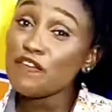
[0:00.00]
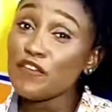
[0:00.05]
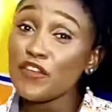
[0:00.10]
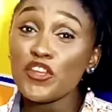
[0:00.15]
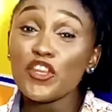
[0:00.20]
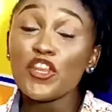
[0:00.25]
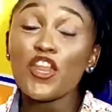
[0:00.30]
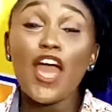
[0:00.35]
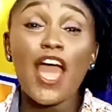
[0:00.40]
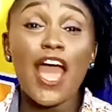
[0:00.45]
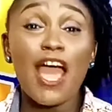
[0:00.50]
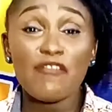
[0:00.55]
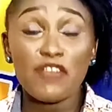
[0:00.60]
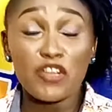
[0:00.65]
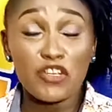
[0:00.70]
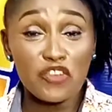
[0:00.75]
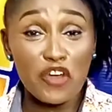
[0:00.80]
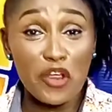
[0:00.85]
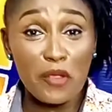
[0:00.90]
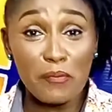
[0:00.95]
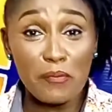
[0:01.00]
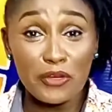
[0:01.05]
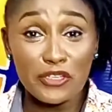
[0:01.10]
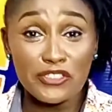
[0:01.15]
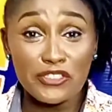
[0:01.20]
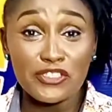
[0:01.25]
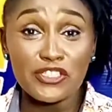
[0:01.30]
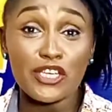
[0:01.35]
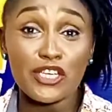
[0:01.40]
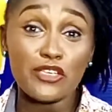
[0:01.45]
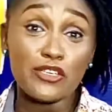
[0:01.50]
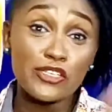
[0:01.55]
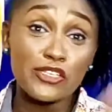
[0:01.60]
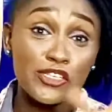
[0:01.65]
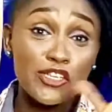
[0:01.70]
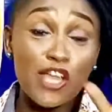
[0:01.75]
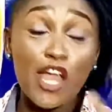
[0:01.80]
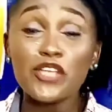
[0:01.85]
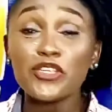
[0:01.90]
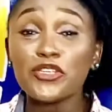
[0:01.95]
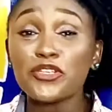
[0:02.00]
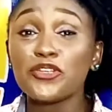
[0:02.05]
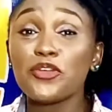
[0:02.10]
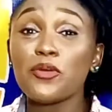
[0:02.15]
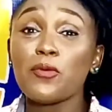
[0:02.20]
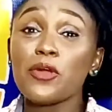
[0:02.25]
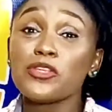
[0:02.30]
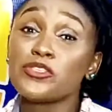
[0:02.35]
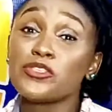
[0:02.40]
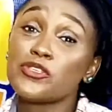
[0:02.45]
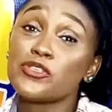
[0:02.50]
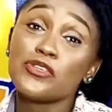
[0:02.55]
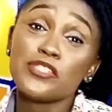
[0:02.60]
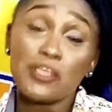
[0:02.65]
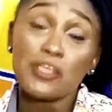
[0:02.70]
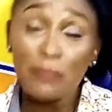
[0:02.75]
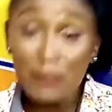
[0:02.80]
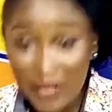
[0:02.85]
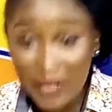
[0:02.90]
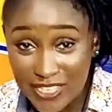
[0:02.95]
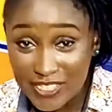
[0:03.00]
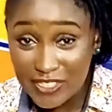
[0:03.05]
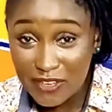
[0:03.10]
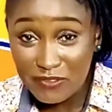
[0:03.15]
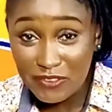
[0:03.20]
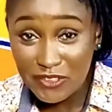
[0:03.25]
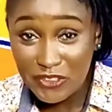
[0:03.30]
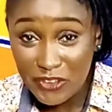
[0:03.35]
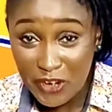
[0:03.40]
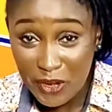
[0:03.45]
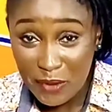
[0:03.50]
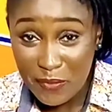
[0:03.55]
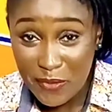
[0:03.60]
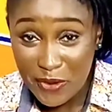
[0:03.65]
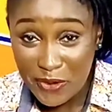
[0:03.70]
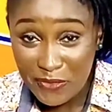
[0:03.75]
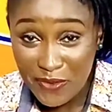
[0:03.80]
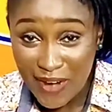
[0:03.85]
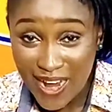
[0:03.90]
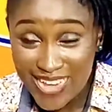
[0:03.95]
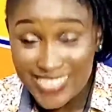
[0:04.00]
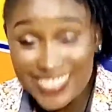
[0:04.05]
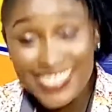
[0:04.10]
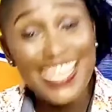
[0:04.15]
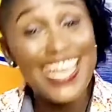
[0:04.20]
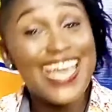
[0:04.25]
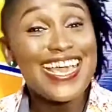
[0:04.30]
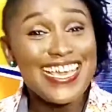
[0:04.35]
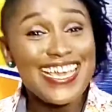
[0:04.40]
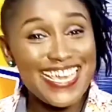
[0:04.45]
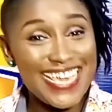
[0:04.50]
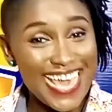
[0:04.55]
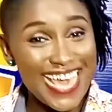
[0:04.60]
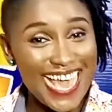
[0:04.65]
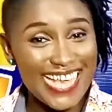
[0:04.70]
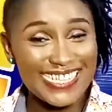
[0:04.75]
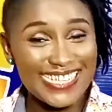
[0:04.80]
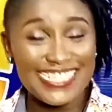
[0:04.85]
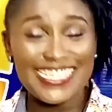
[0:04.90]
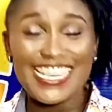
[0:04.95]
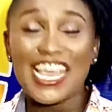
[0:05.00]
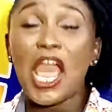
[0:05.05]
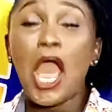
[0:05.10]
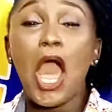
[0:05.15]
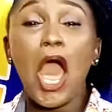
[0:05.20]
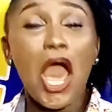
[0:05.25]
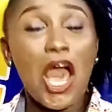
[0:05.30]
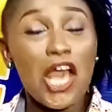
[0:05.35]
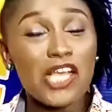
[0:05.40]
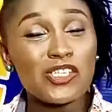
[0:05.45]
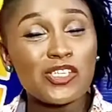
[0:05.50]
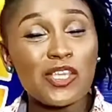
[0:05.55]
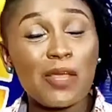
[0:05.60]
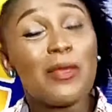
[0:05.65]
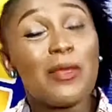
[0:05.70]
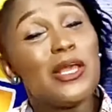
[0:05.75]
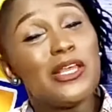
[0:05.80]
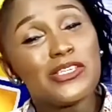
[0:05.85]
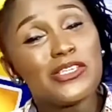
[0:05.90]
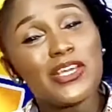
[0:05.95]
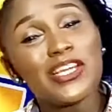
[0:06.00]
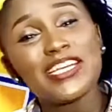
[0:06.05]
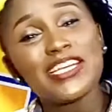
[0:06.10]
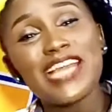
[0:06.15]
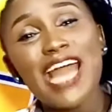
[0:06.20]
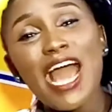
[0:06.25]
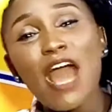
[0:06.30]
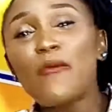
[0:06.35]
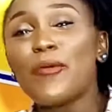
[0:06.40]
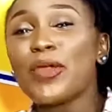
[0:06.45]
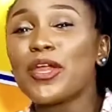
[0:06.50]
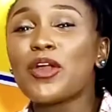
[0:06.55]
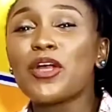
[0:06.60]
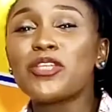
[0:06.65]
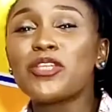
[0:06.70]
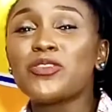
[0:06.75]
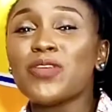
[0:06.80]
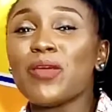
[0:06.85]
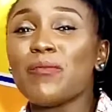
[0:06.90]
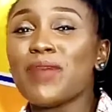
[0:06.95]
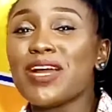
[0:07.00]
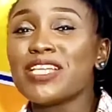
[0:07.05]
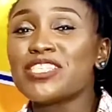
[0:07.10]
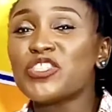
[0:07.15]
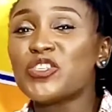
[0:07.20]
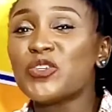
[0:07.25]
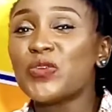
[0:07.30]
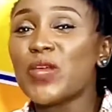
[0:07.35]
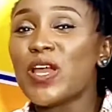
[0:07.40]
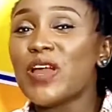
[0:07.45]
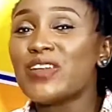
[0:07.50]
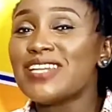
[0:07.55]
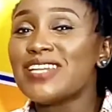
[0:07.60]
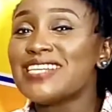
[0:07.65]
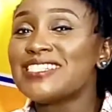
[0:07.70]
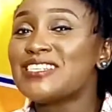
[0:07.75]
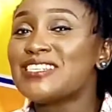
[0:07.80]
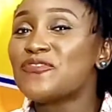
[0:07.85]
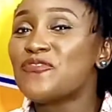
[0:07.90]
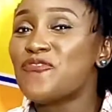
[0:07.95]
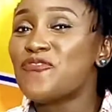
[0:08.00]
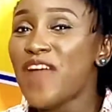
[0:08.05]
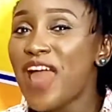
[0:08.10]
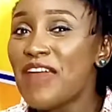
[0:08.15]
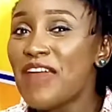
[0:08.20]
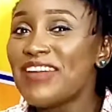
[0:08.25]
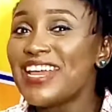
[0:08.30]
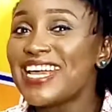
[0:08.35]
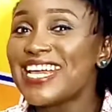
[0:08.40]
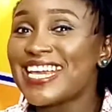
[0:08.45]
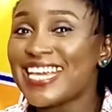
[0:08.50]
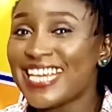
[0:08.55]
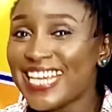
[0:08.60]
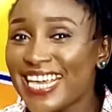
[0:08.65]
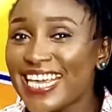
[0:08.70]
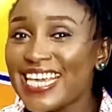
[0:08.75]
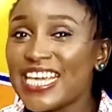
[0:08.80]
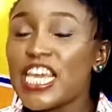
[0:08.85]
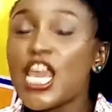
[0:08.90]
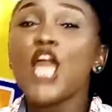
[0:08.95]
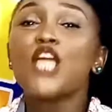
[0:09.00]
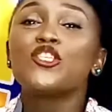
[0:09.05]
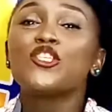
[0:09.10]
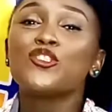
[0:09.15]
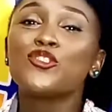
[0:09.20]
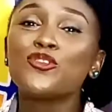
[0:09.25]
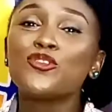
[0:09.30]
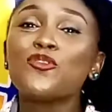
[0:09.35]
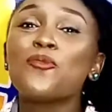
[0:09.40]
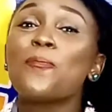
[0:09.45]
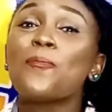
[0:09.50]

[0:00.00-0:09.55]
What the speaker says: you do not have a drawing board today, you sure do know what to use in place of the drawing board, right? Yes. Awesome. So now we go to a material that is very key to